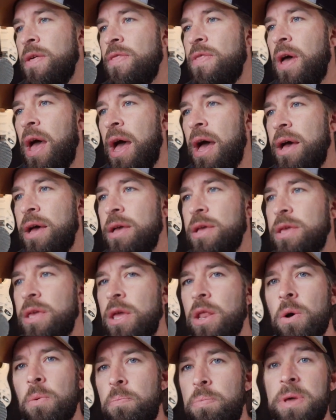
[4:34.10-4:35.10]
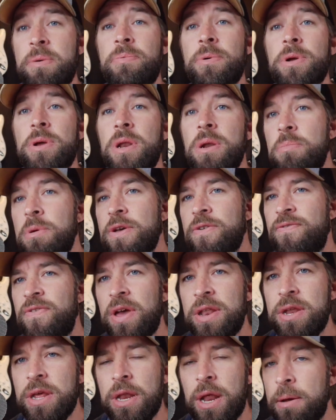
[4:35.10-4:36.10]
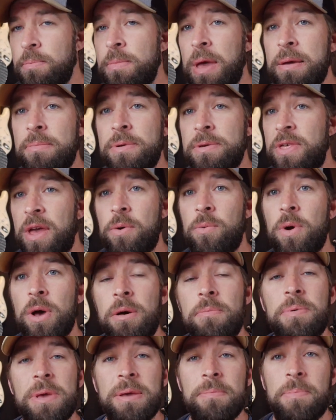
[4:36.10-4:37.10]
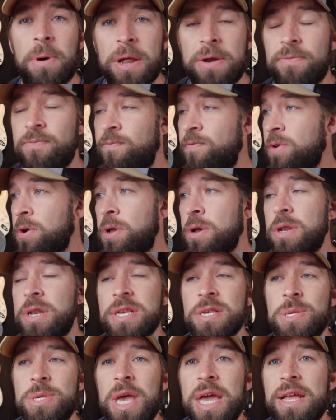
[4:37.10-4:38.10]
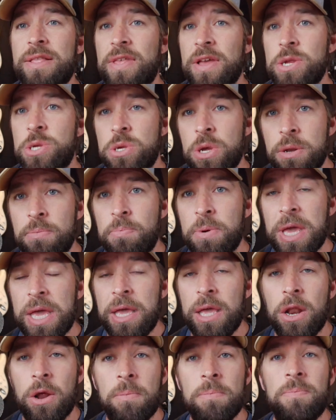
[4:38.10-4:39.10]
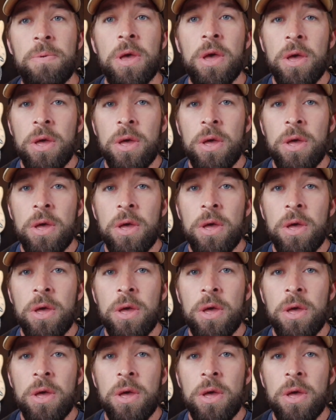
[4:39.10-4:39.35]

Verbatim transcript: that, you know, people are going to be offended. And maybe they will be, but for goodness sake, they should be, you know.